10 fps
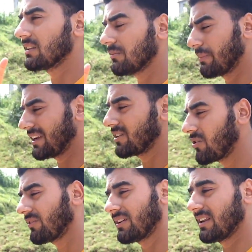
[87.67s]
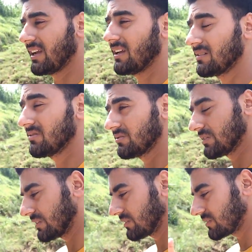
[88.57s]
beginning of the day,
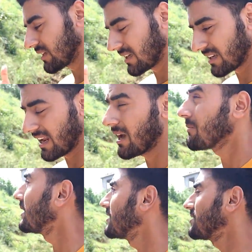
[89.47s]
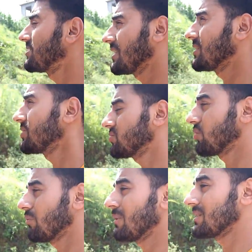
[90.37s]
the climate is changing
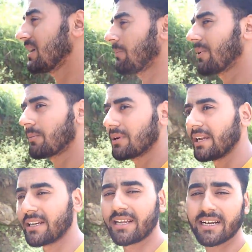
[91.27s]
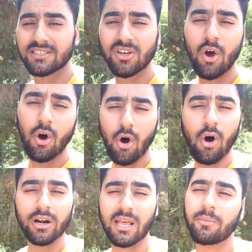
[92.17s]
so much. Abruptly it gets
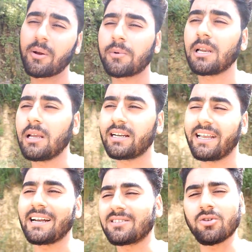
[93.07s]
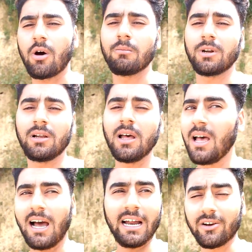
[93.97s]
hot, abruptly it gets normal.
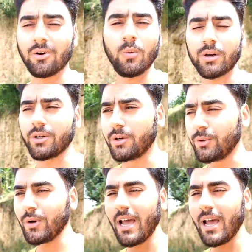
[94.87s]
I don't know what to do.